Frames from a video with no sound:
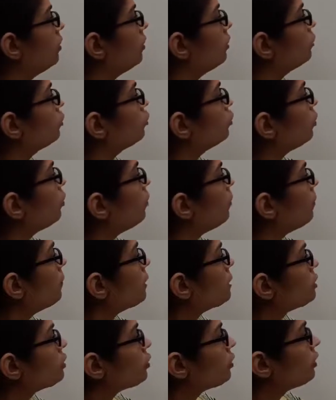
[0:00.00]
So
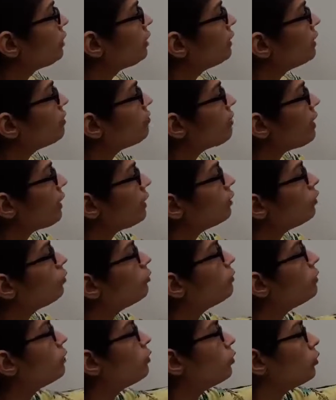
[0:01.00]
maturity value,
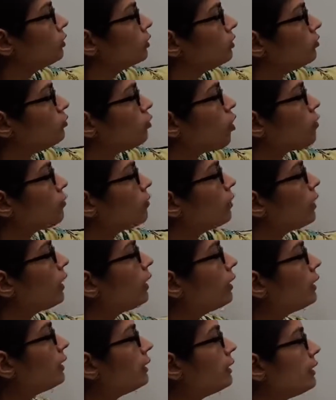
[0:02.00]
we know the
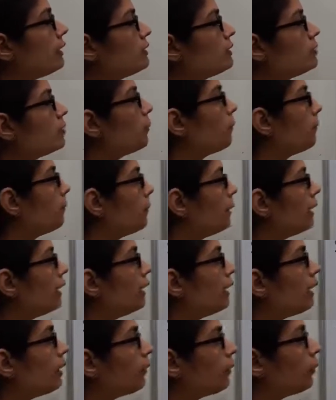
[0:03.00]
formula, it is
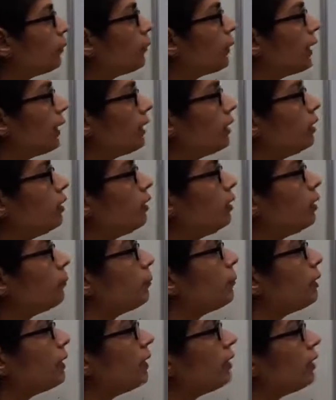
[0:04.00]
P into N.
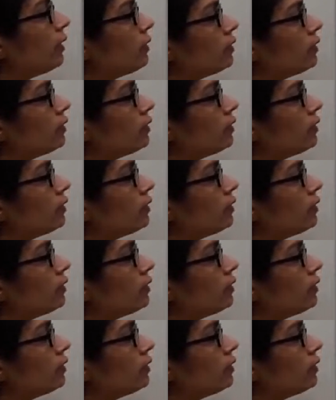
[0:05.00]
P is